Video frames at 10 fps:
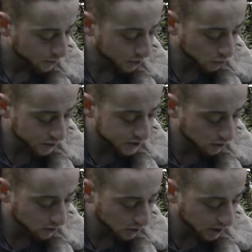but
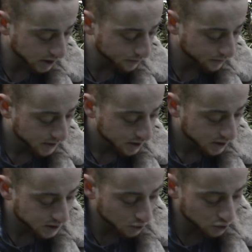also
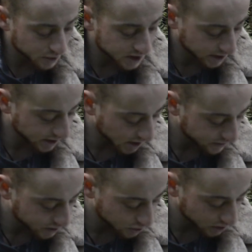social media
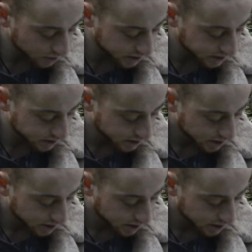live streamers